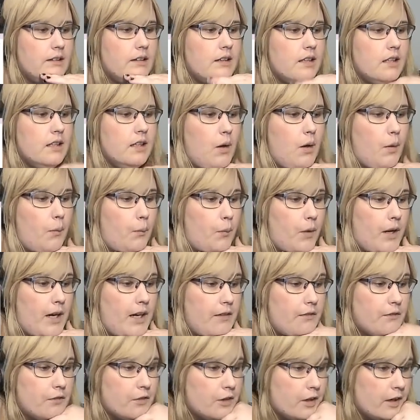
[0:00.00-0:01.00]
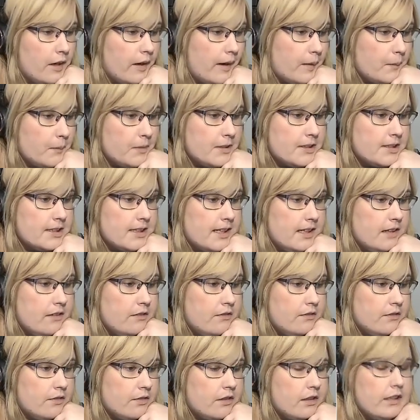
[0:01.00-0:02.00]
I'm waiting for it. I'm excited
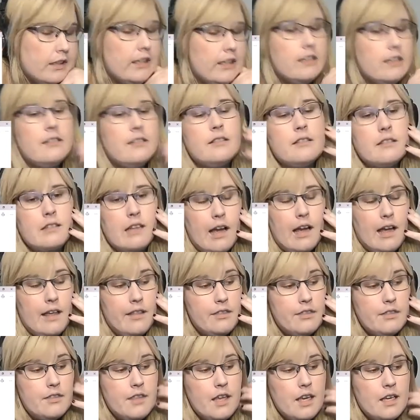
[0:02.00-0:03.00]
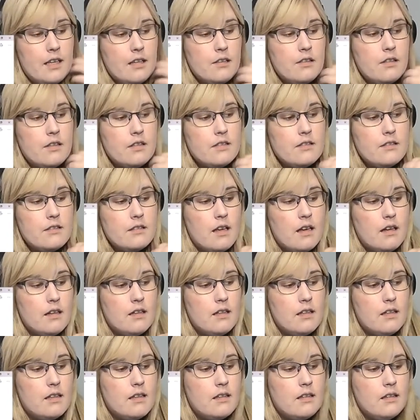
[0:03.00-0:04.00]
for it. I think the Sun,
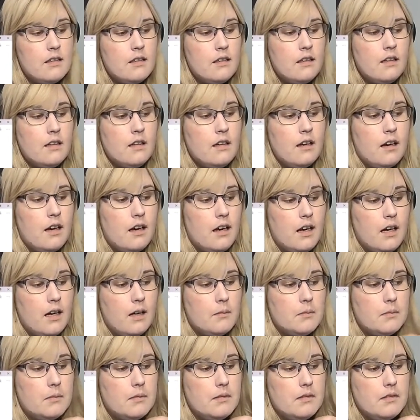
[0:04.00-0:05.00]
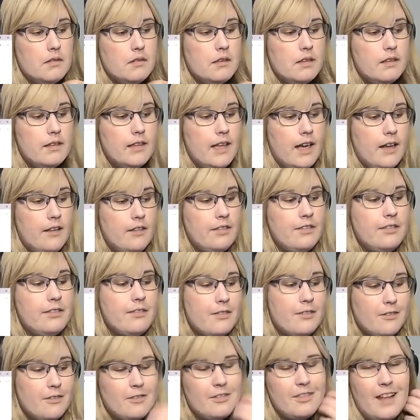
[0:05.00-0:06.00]
now
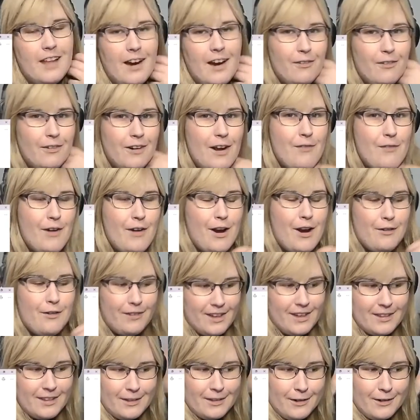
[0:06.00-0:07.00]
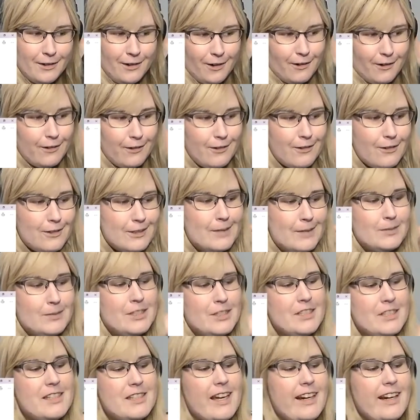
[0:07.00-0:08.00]
whenever I read their articles, I'm
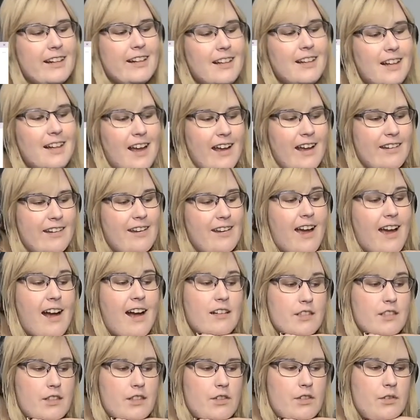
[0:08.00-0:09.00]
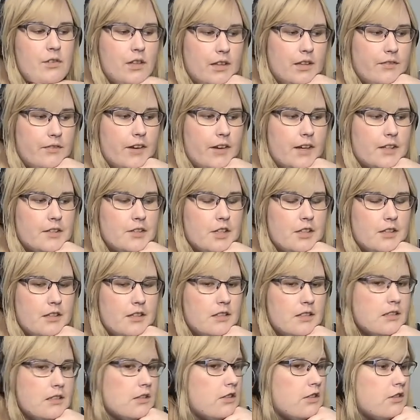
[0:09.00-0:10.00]
just like, yeah, did you really fact check
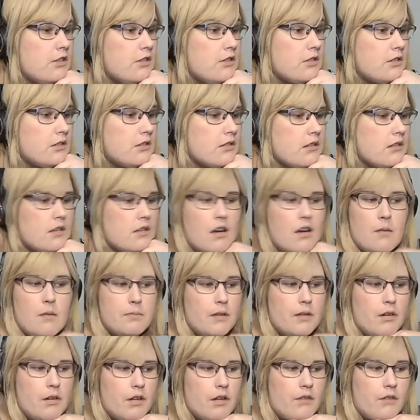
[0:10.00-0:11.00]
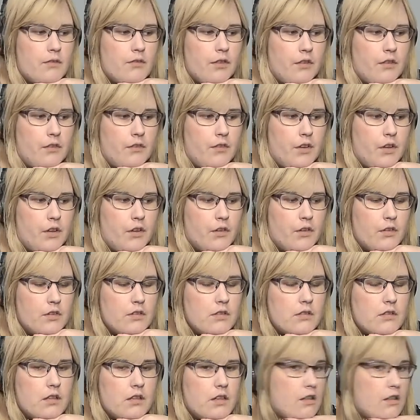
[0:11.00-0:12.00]
this? Or are you just uploading for the views?
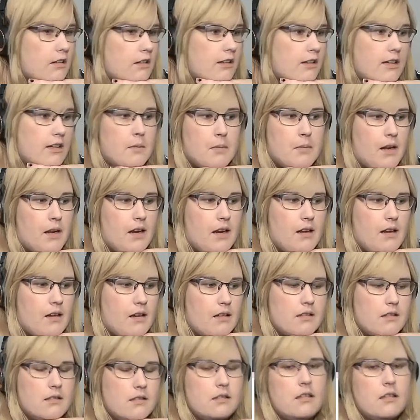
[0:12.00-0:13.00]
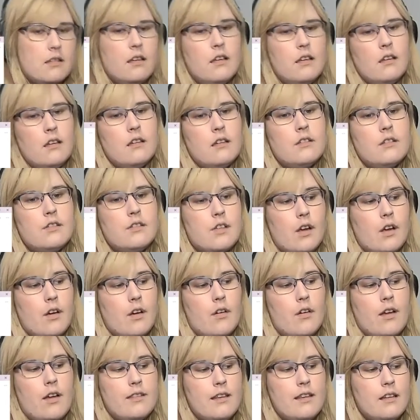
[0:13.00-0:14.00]
Are you clickbaiting us? So,
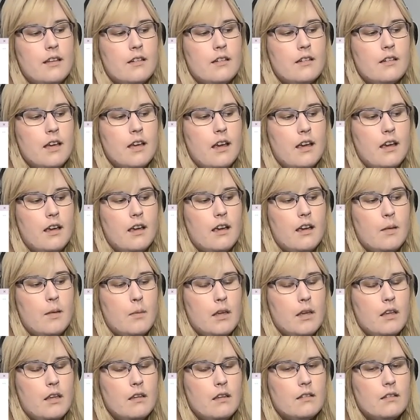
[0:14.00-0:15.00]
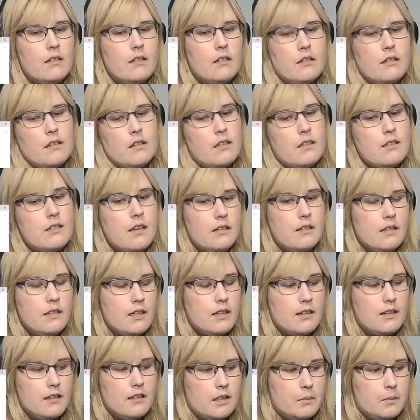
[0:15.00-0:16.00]
at the end of the day, I mean, the Sun did
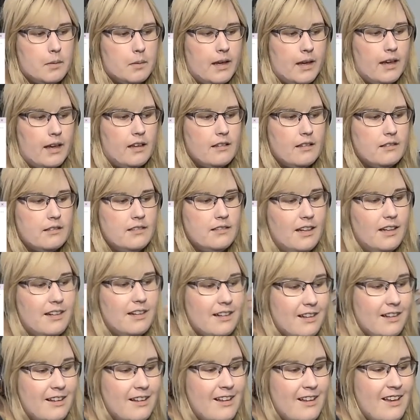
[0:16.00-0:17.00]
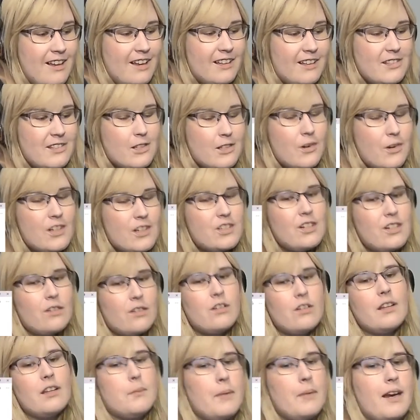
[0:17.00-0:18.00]
clickbait. It's a question of
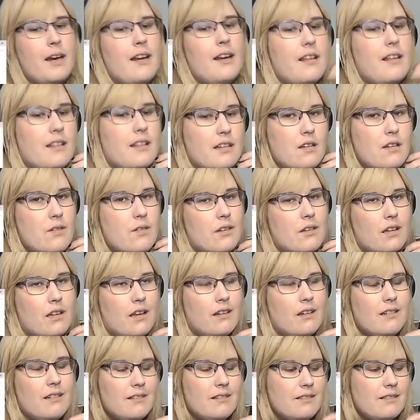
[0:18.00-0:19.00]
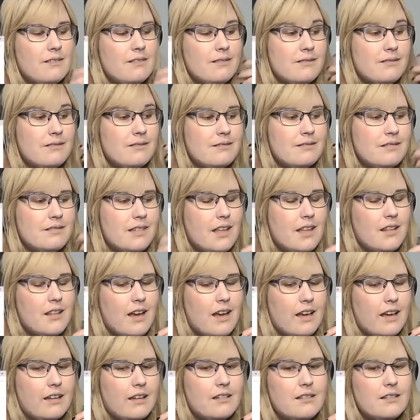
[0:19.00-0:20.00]
clickbaiting, and they totally did. They
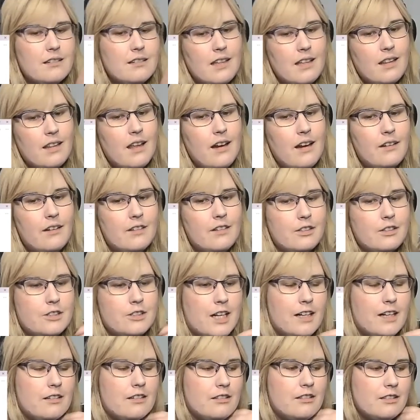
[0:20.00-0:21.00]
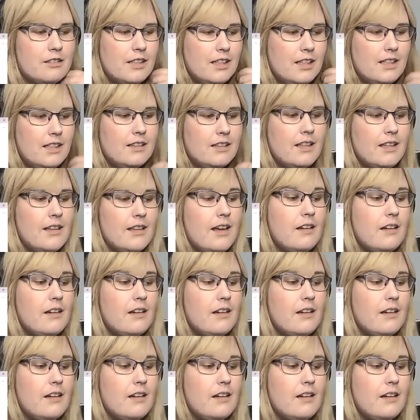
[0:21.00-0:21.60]
lied. They lied in their title. They lied in their